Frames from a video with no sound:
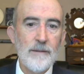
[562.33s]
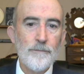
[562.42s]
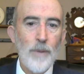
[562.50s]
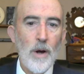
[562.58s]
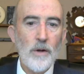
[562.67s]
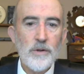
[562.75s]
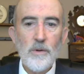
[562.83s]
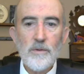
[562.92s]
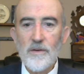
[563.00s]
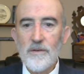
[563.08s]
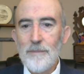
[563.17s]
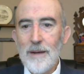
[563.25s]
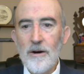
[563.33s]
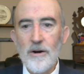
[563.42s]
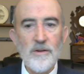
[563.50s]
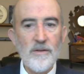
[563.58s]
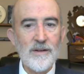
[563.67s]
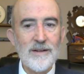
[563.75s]
Paul uses
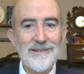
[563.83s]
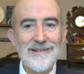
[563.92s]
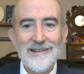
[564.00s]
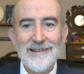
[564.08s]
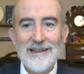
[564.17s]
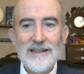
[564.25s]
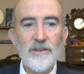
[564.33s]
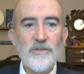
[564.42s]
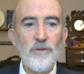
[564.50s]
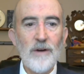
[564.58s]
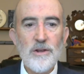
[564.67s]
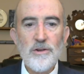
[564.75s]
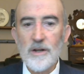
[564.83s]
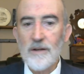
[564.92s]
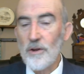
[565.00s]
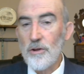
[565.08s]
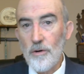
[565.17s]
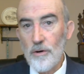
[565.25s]
marriage as an illustration of
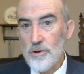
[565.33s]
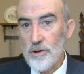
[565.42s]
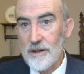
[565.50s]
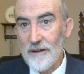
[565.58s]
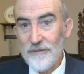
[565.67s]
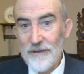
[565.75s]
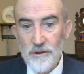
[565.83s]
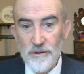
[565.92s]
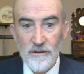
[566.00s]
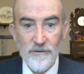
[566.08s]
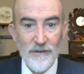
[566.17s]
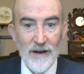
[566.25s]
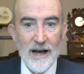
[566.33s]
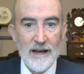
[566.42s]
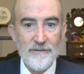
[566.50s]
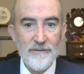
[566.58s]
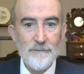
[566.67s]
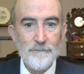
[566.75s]
the church in Ephesians 5.